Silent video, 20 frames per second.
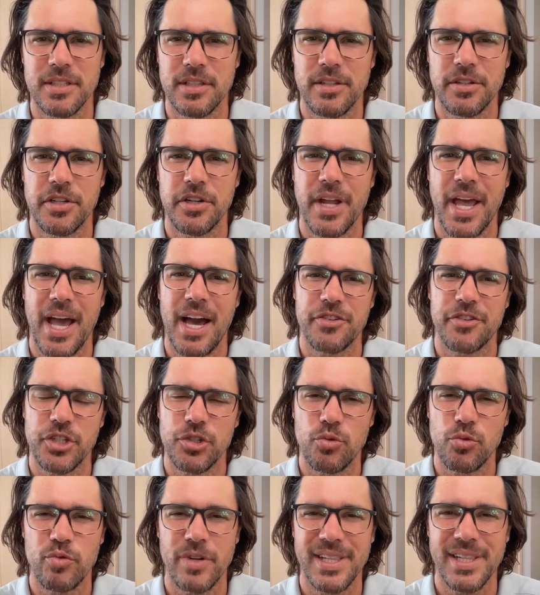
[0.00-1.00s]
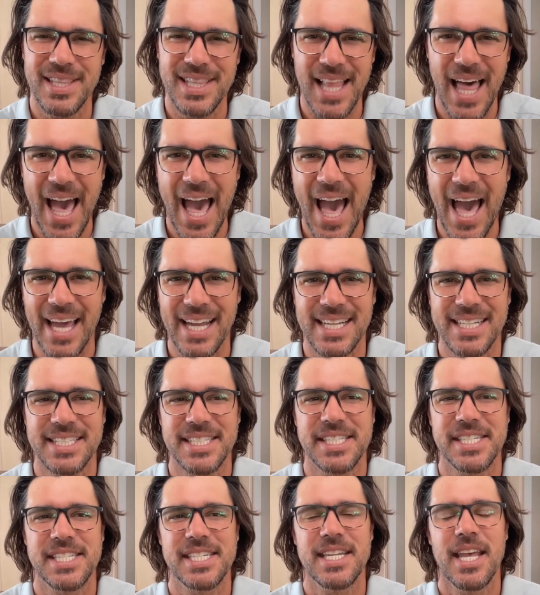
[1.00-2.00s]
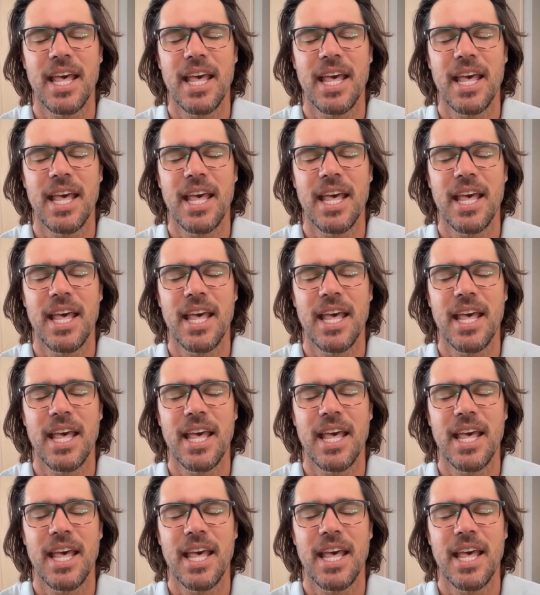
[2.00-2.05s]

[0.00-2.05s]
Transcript: learn how to relax